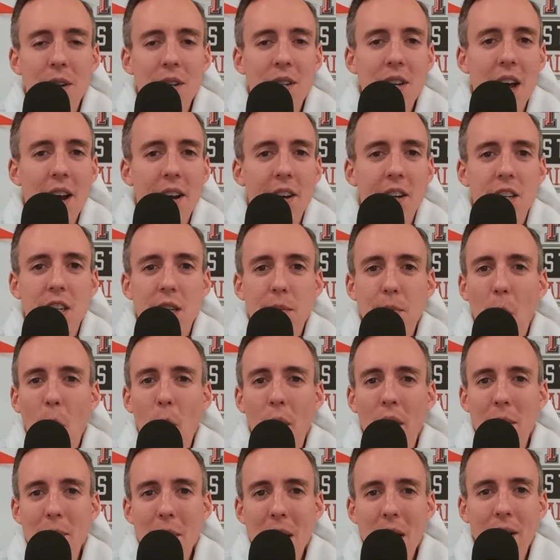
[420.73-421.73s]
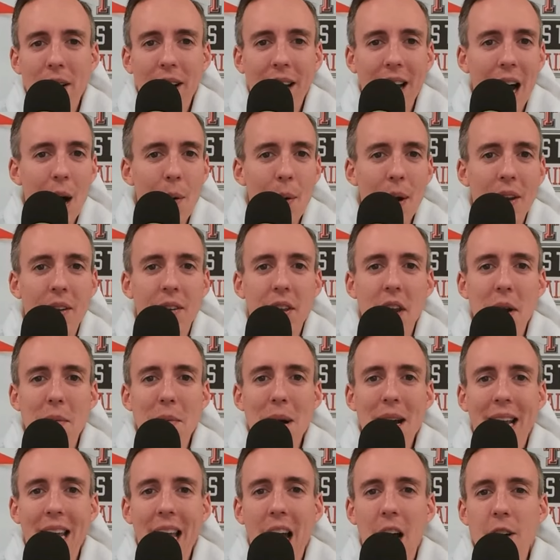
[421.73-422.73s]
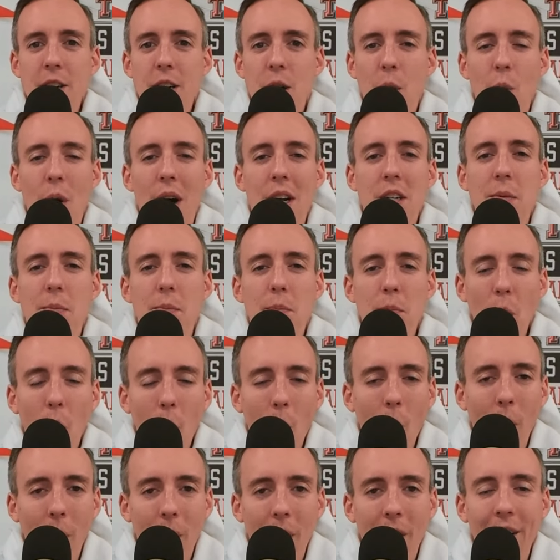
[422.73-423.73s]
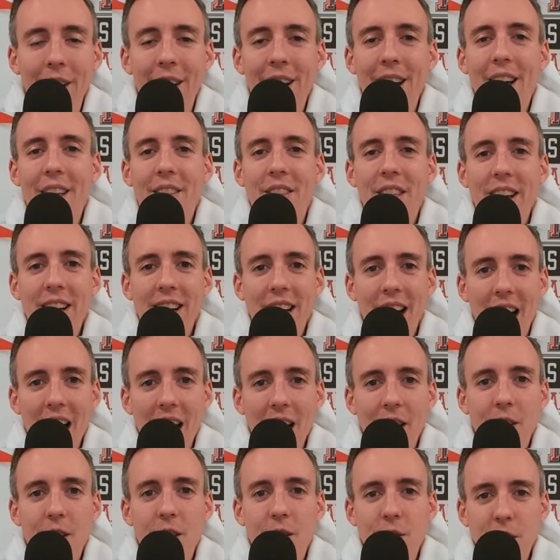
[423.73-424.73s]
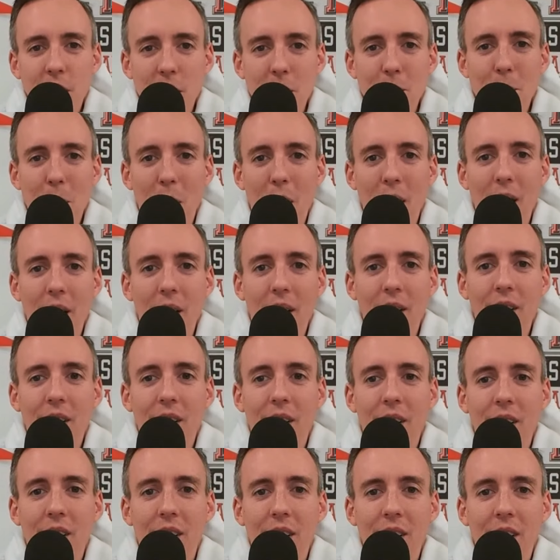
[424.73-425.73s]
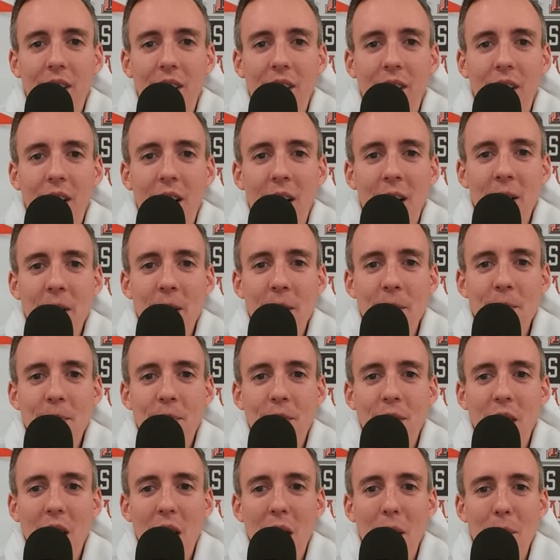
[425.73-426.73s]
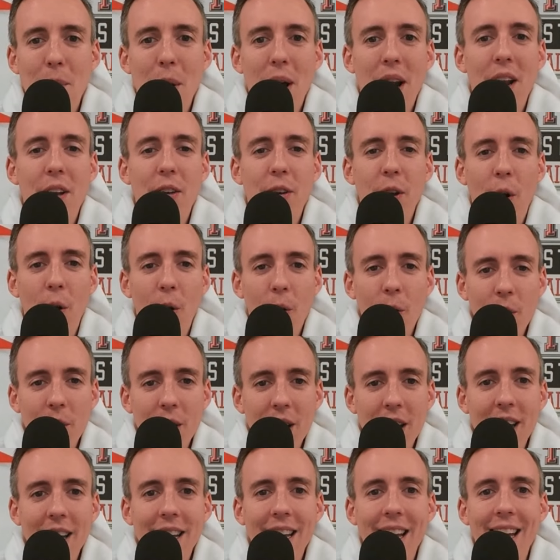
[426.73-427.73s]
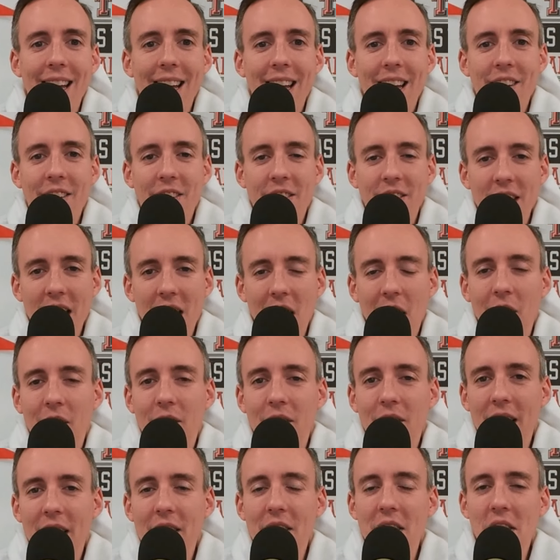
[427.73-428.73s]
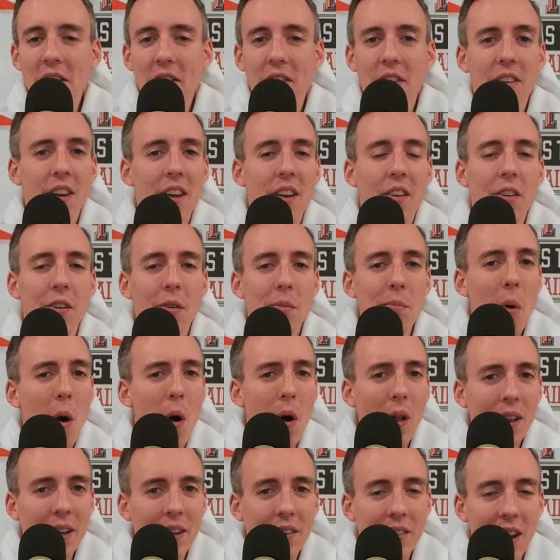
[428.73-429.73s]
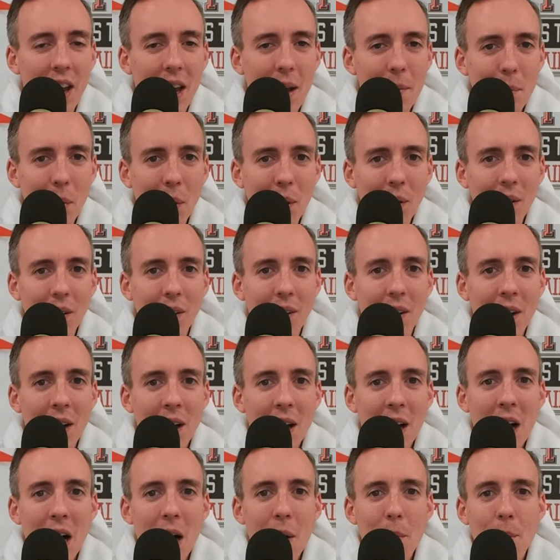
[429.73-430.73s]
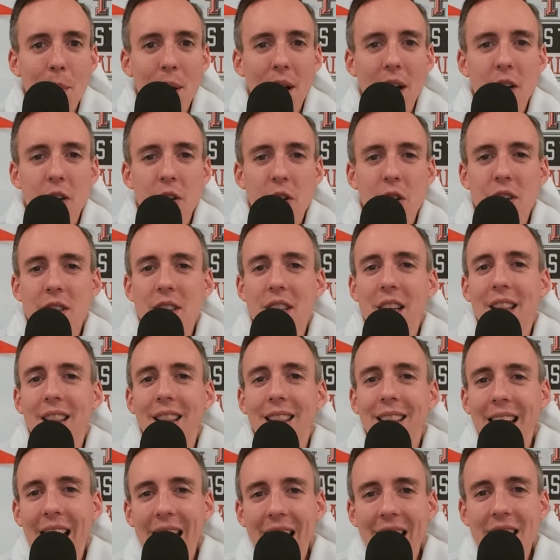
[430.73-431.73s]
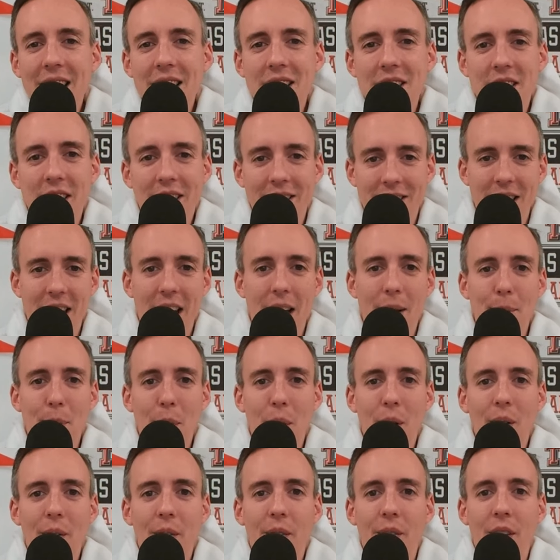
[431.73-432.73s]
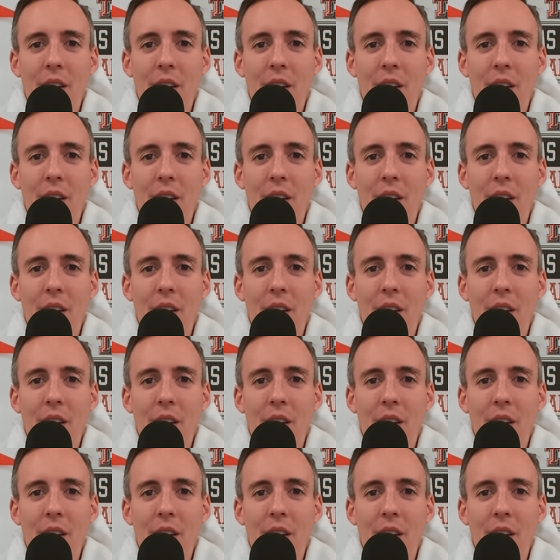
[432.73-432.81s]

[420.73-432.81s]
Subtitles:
is not a sport in America I want to sit on my couch and watch more than college football. But it's hurting itself. And this is a small example, but it's just the latest example